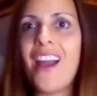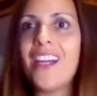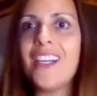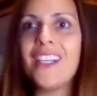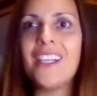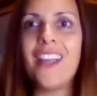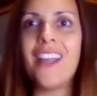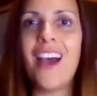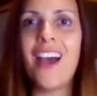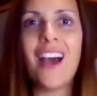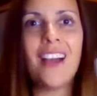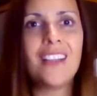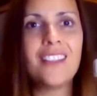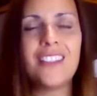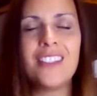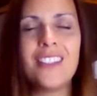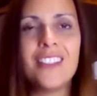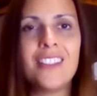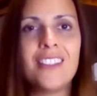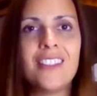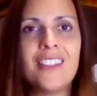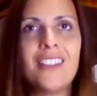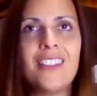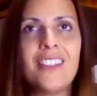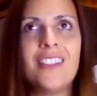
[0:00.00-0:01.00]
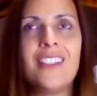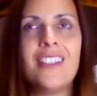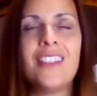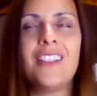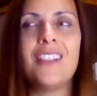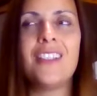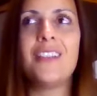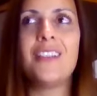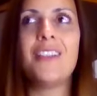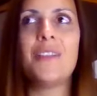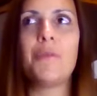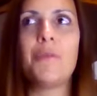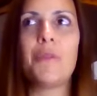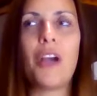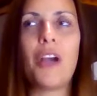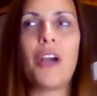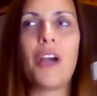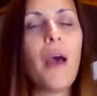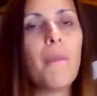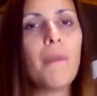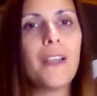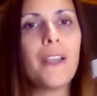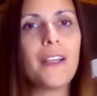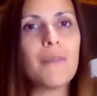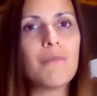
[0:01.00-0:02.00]
are not
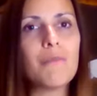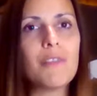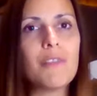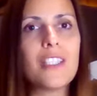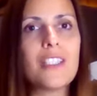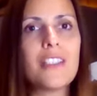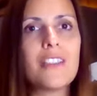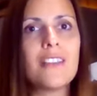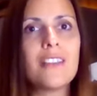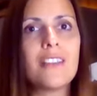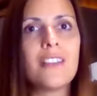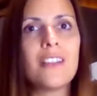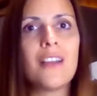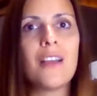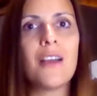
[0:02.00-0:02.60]
problems,